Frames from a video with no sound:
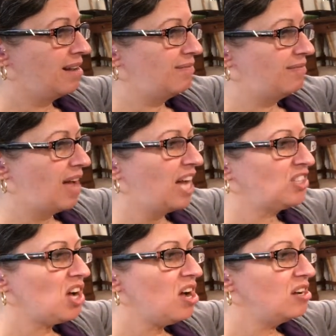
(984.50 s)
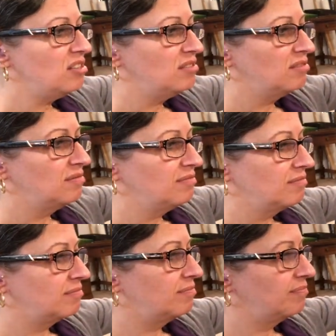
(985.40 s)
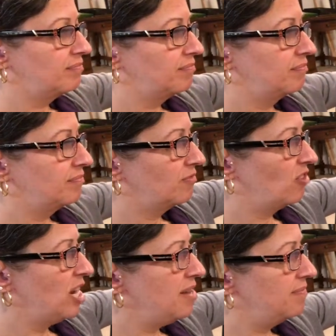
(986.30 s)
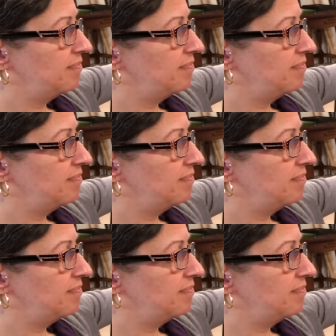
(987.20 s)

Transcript: hot dog, right?